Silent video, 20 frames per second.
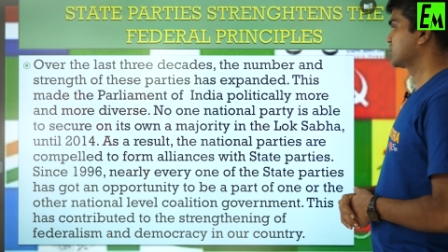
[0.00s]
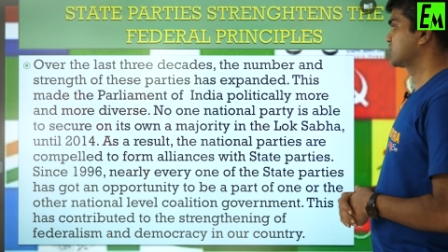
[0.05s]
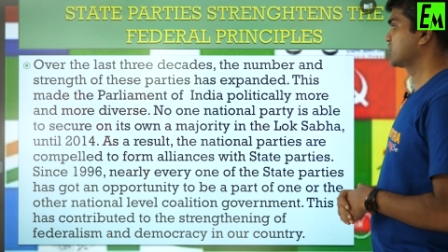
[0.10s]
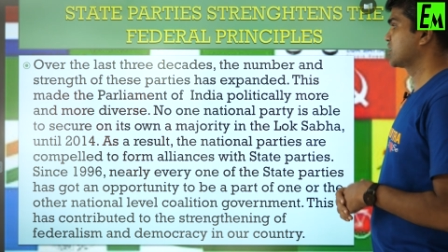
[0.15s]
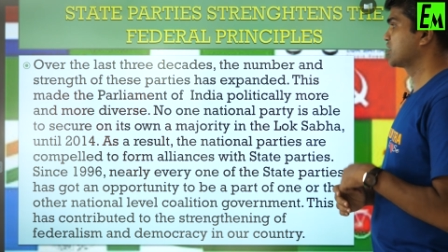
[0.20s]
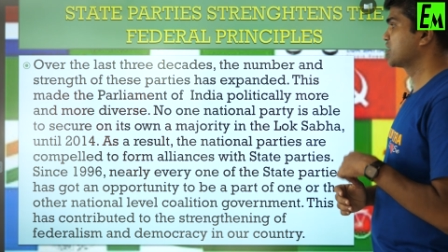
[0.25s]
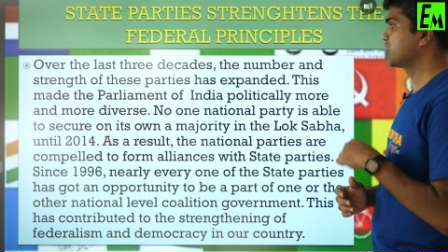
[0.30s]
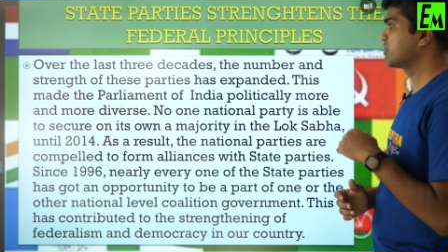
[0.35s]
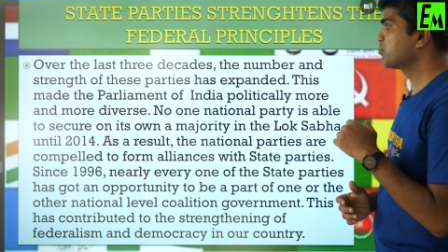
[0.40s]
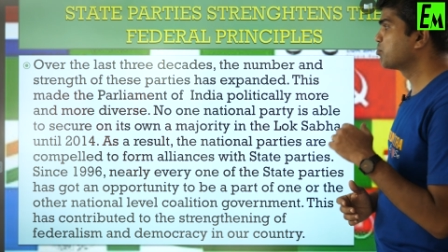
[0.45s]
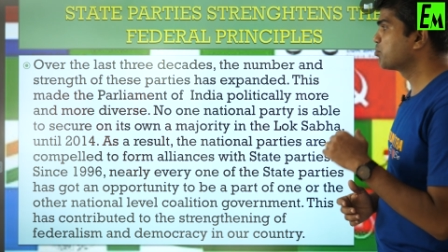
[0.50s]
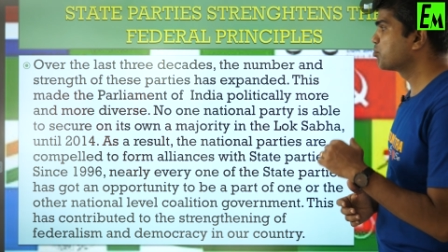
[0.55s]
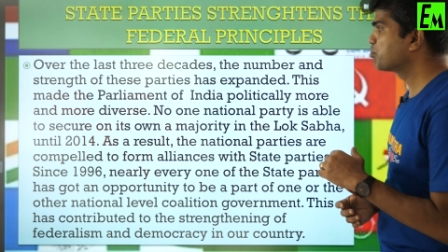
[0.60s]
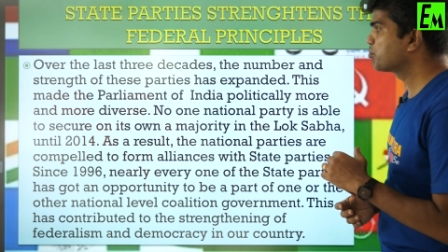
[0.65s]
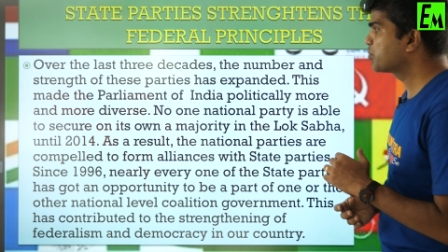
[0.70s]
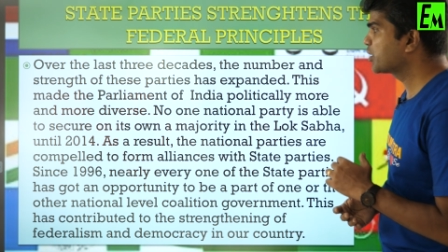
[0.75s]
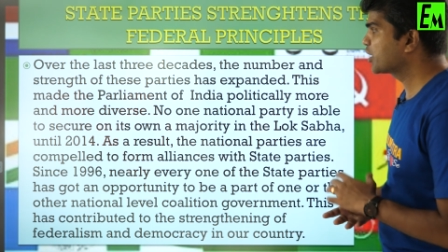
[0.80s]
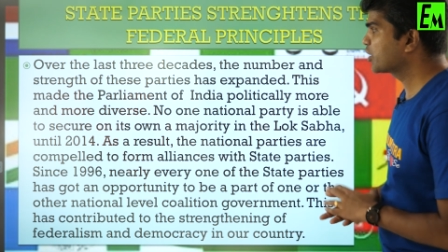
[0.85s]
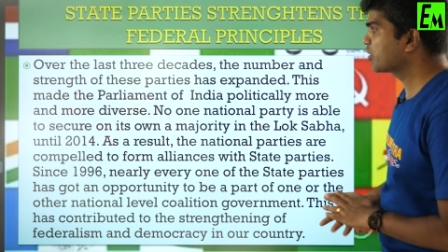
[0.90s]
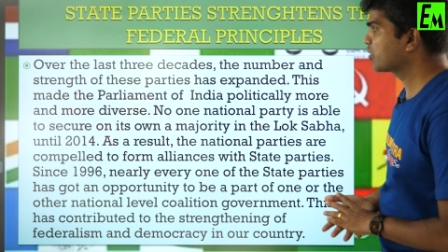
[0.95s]
the
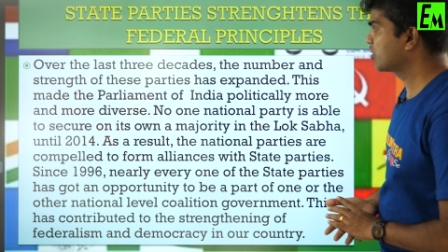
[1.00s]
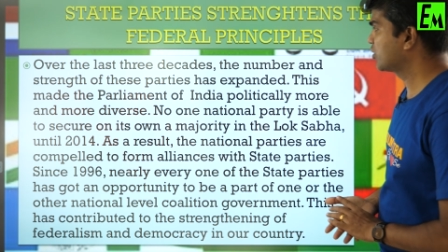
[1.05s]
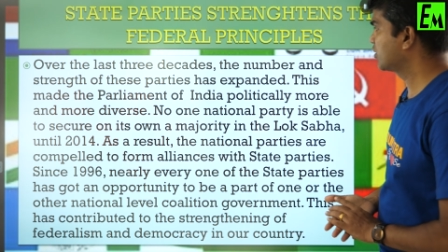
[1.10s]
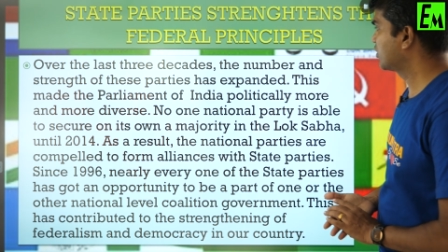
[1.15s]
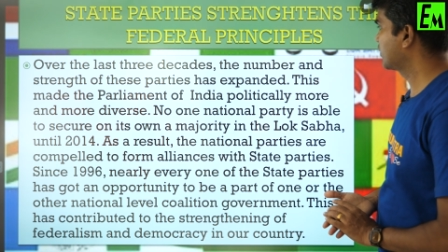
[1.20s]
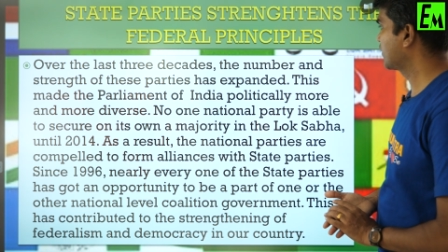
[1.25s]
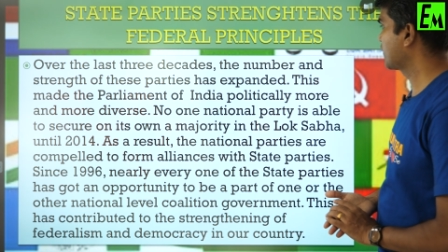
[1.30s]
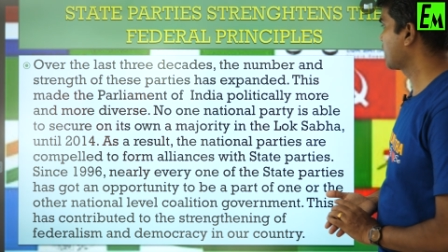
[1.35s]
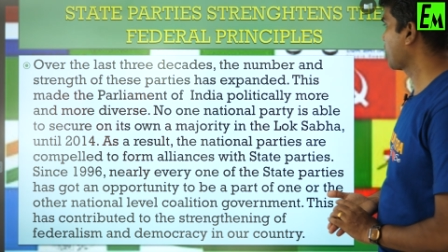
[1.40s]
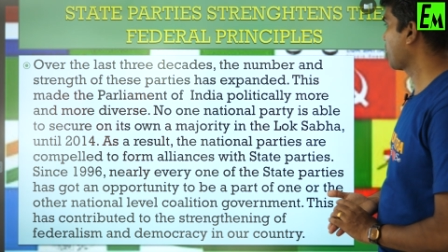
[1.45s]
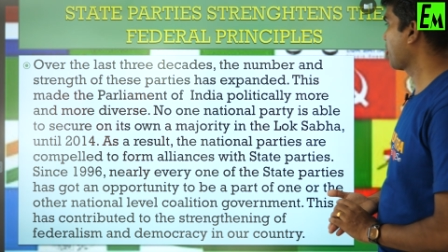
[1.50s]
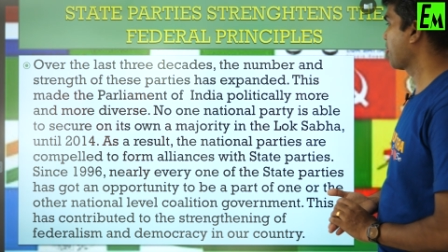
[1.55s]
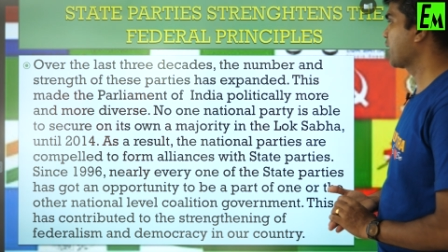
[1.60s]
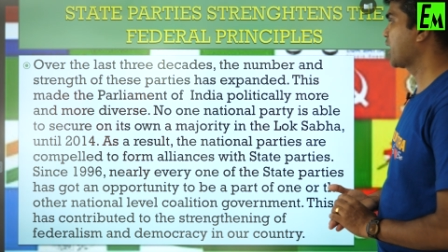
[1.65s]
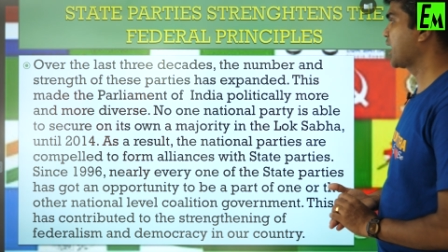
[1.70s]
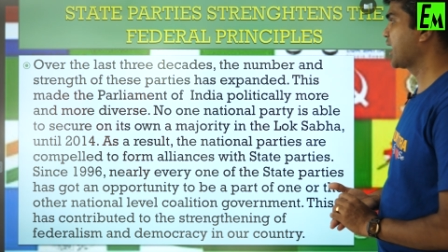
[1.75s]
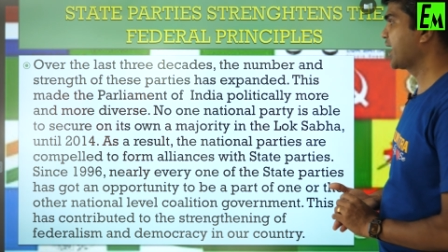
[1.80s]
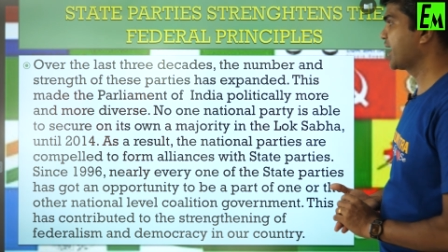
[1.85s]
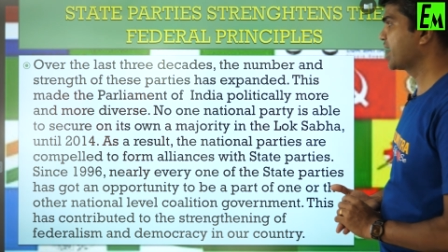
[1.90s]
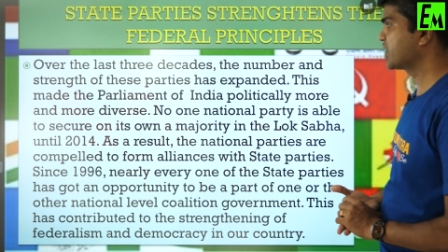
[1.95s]
number
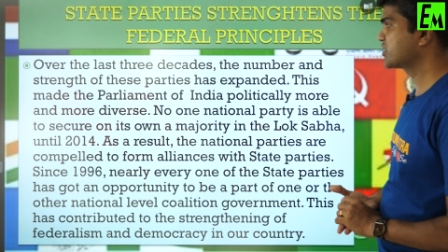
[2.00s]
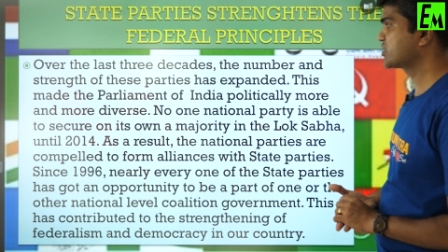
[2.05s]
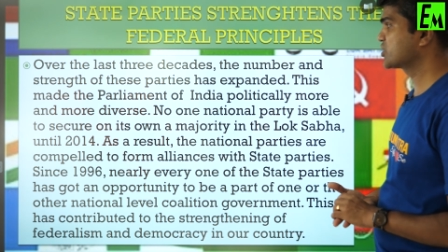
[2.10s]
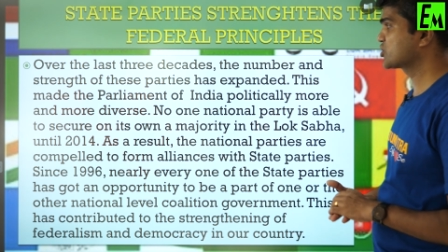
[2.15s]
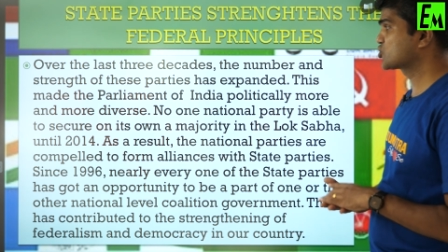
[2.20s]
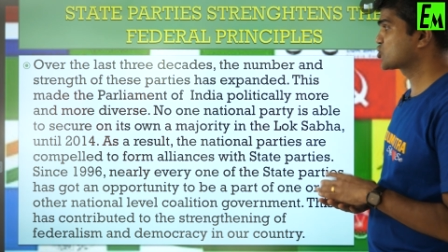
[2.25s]
and the